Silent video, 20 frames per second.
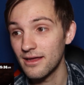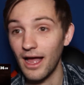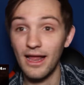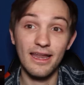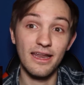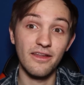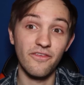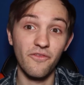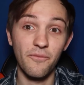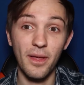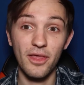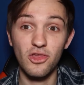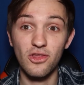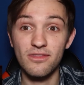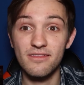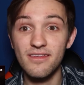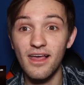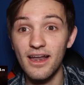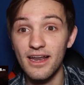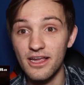I didn't even
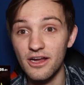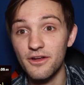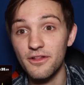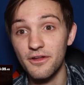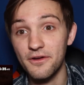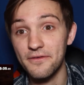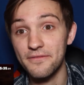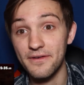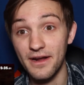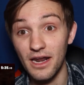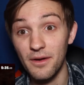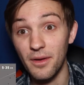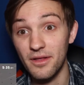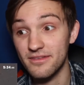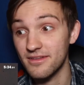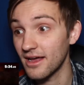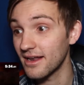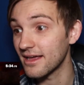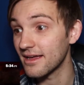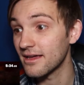mention Sonic earlier, I forgot
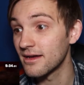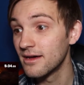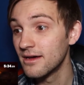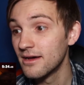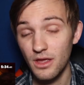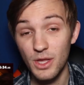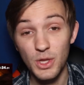about Sonic.